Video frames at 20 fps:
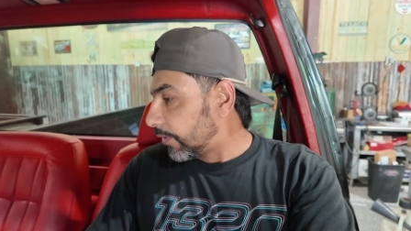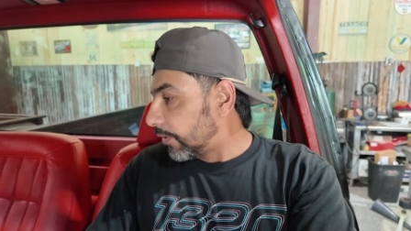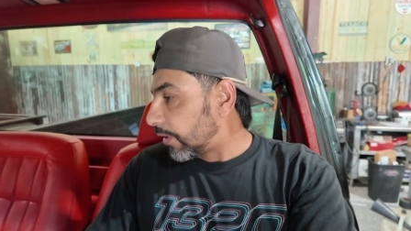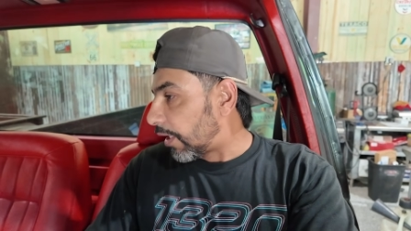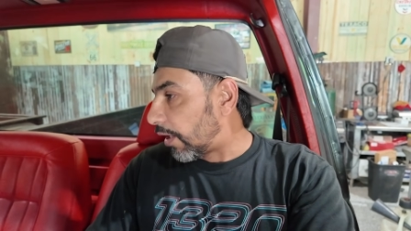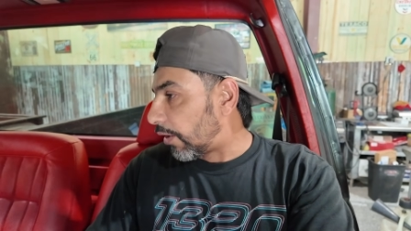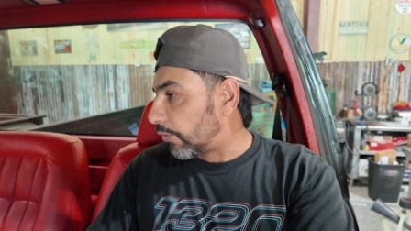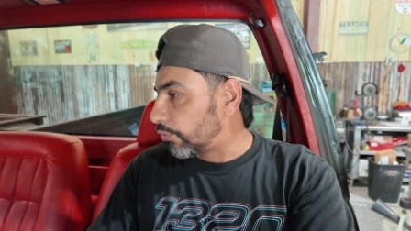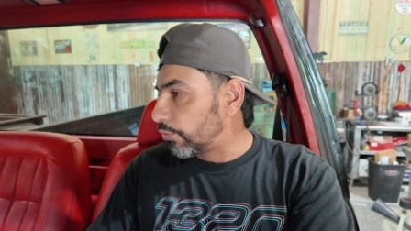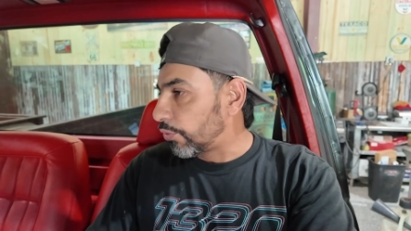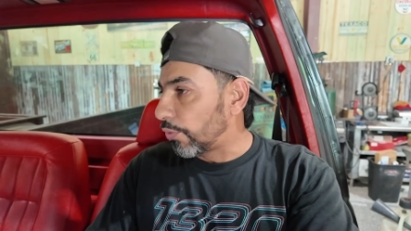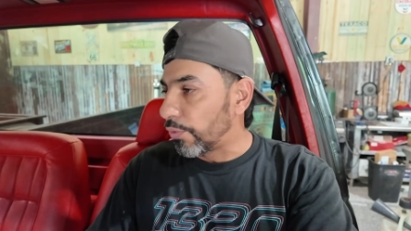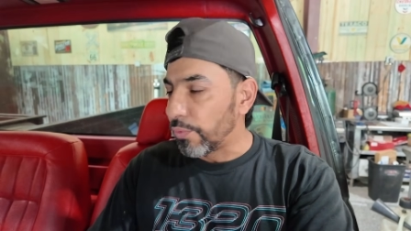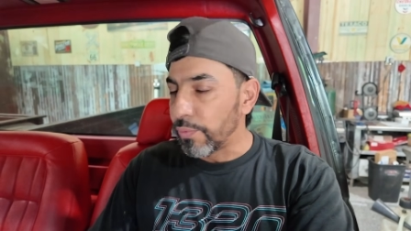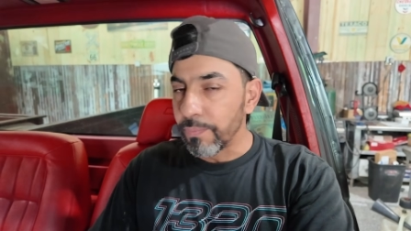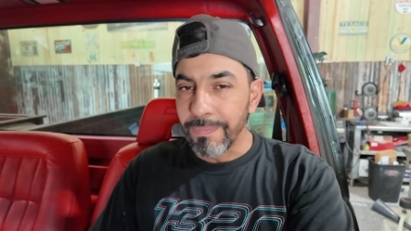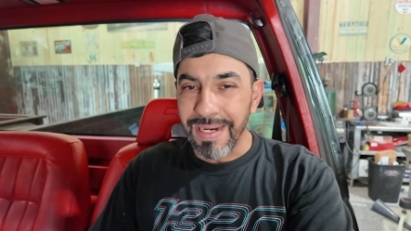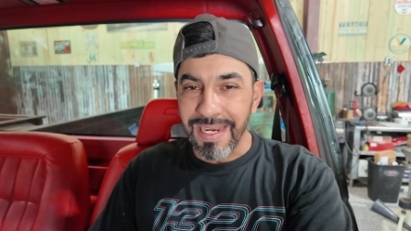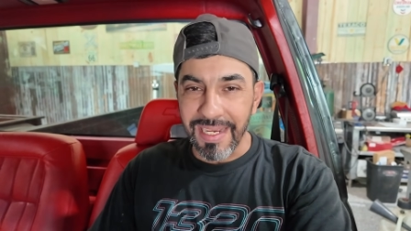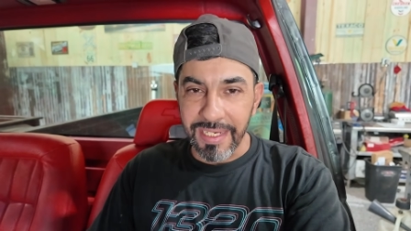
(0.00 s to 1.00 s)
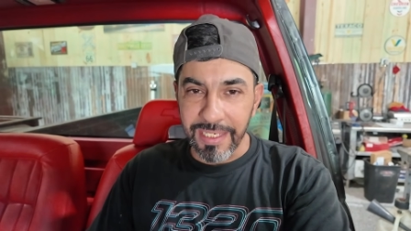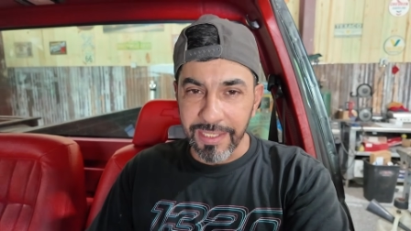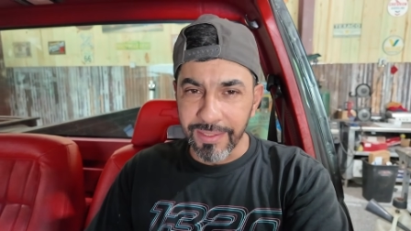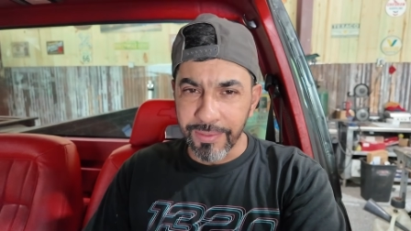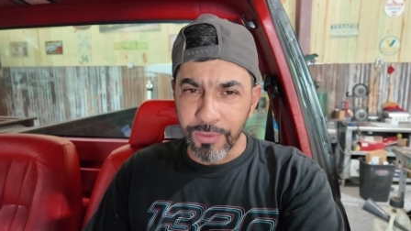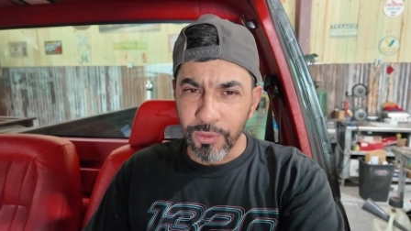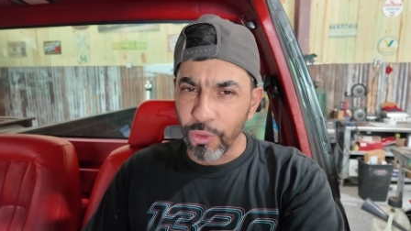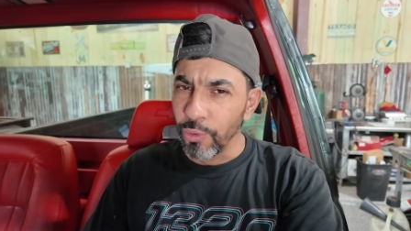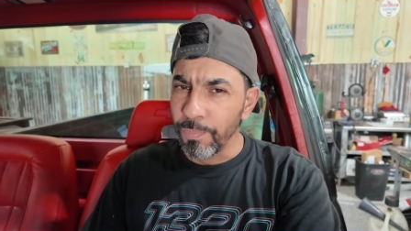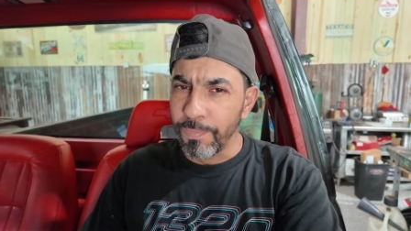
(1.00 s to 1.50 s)
also my
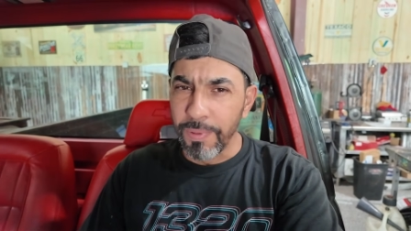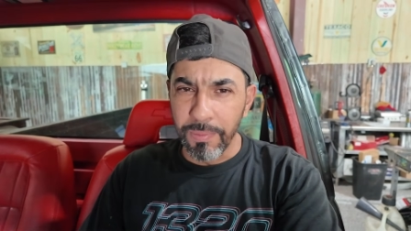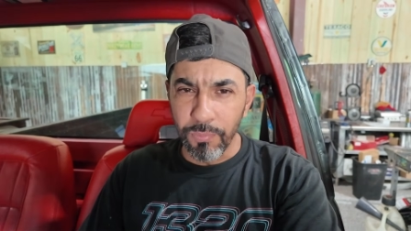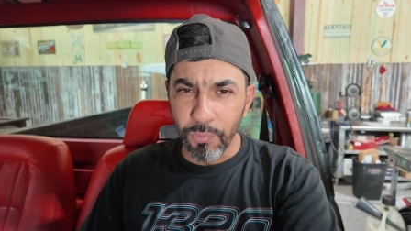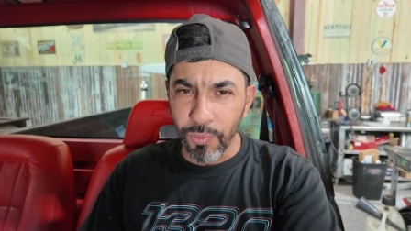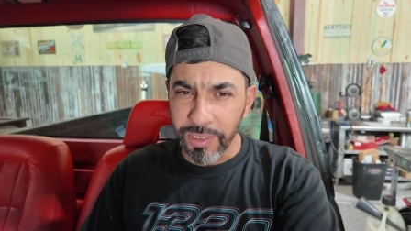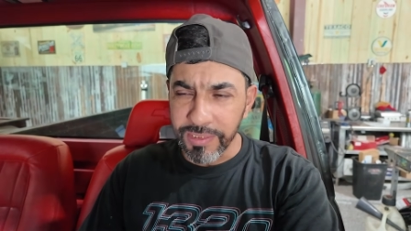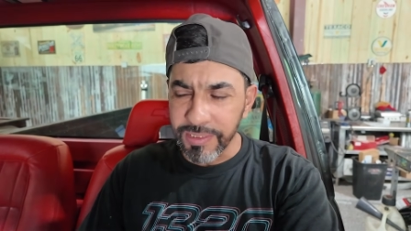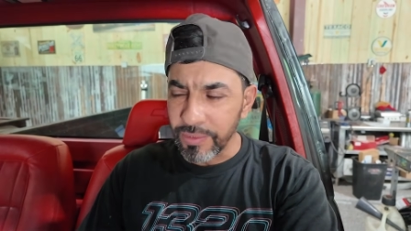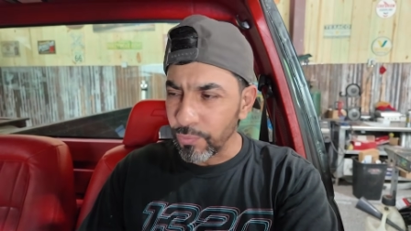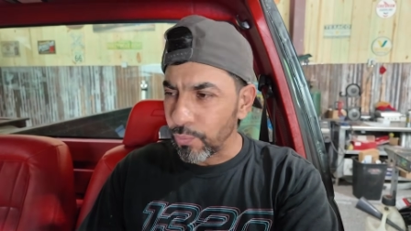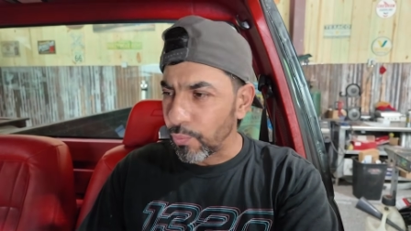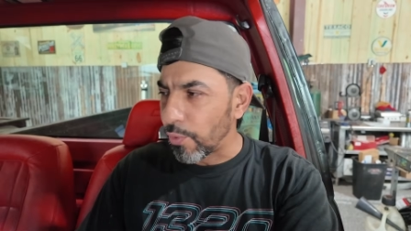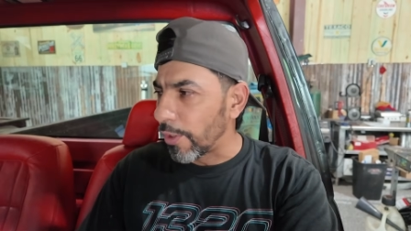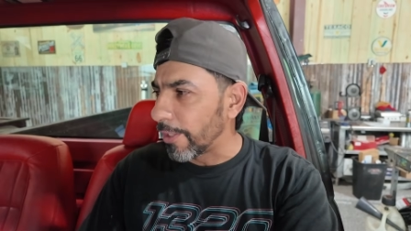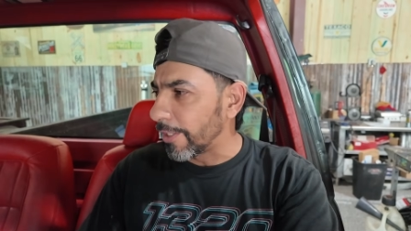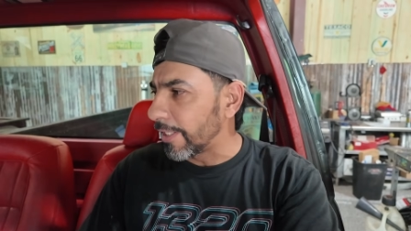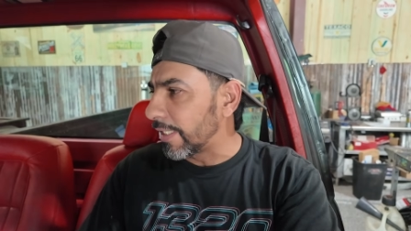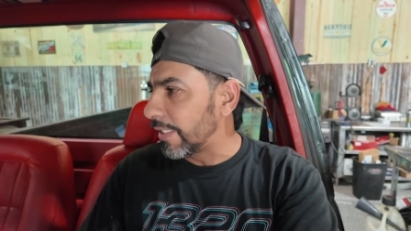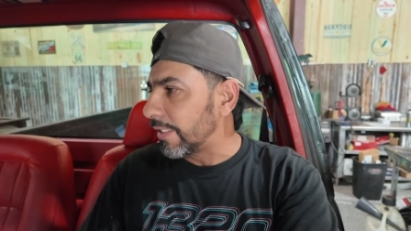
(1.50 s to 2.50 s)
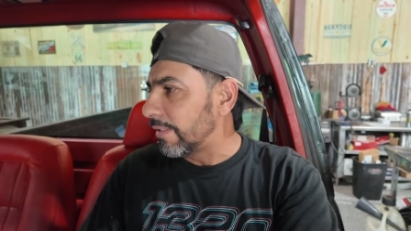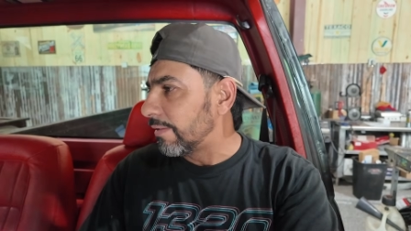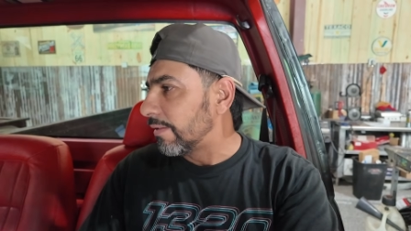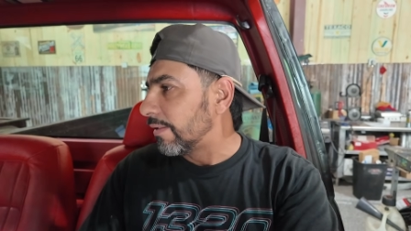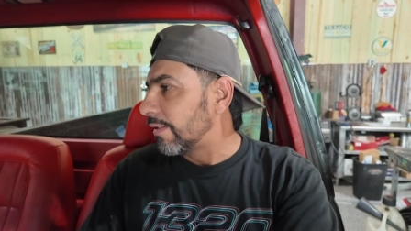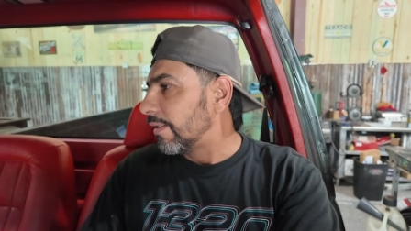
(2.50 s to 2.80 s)
intercooler pump wasn't working.